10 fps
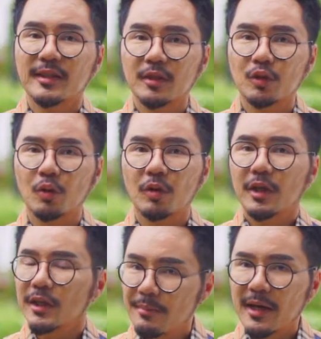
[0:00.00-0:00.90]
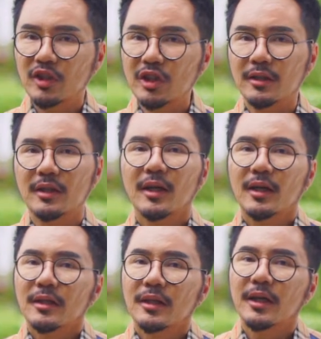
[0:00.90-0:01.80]
that so? Imagine
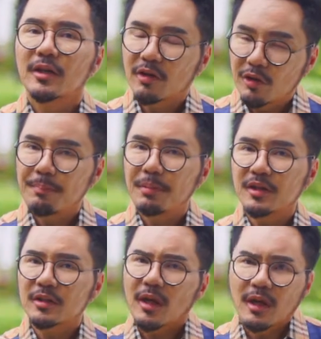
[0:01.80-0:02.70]
the creepers